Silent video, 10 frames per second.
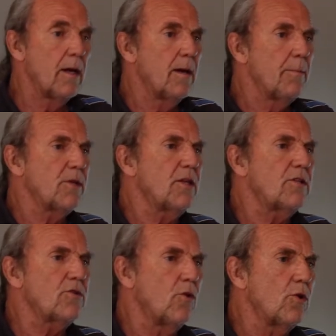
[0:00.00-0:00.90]
But it's
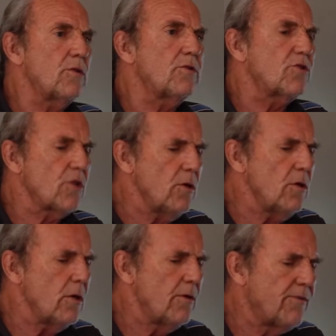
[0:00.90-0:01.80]
also
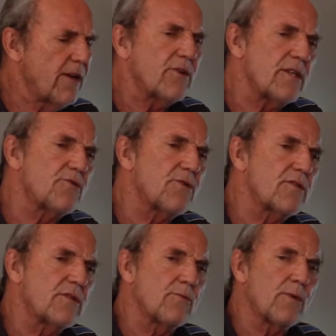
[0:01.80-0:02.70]
very
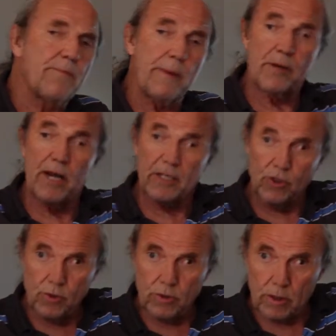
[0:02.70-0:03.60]
interesting with people like
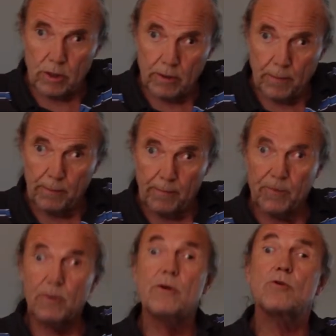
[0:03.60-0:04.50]
you,
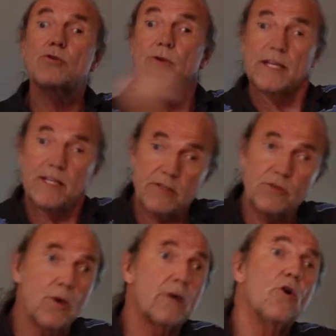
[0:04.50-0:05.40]
Ukrainians
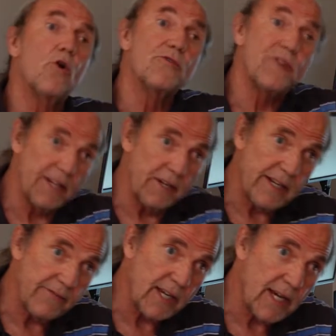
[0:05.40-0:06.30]
who are already
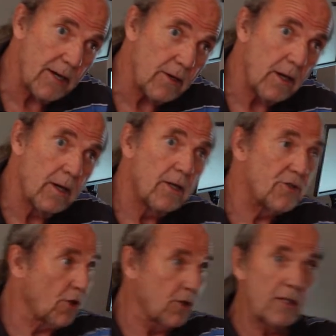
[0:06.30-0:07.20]
living here.
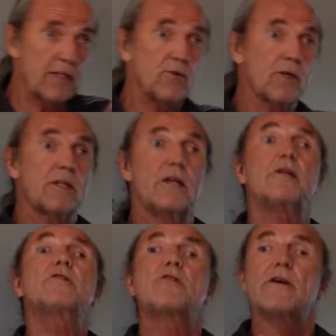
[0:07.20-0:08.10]
Suddenly you get a
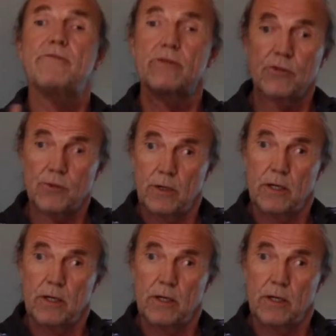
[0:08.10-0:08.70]
lot of new